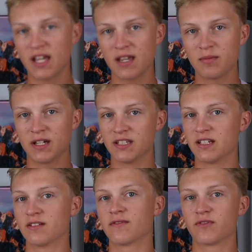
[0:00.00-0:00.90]
name, and
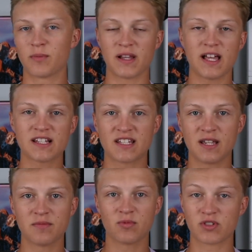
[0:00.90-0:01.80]
then for my last
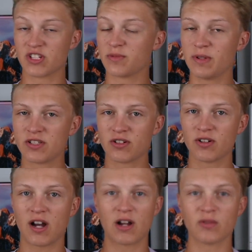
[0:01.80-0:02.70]
name, which is
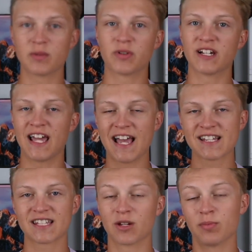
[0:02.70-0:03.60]
Spencer, I only put an
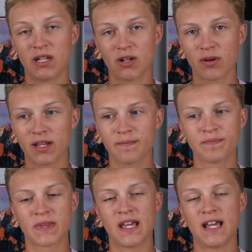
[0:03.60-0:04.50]
S and a period,
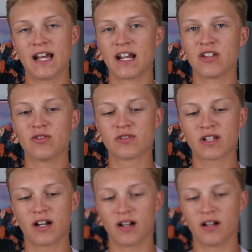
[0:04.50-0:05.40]
and I used
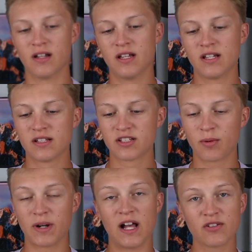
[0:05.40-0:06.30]

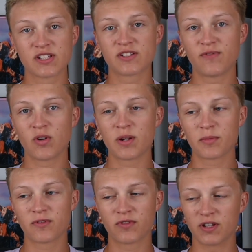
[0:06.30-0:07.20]
someone else's phone
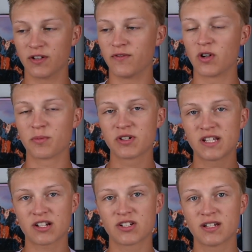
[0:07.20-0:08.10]
number for the phone number
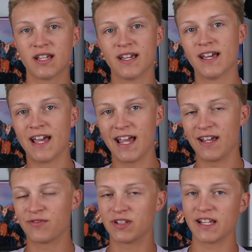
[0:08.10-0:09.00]
section,
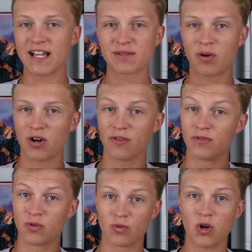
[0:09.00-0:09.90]
and for the last part of
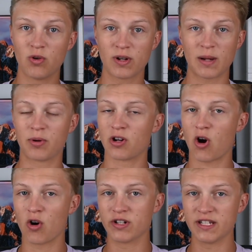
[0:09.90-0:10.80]
the road I put
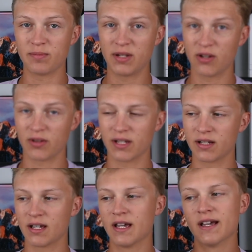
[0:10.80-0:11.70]
RD
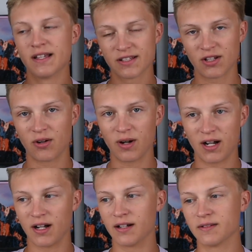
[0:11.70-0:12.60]
period.
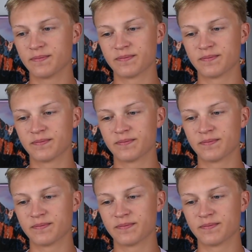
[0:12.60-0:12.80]
So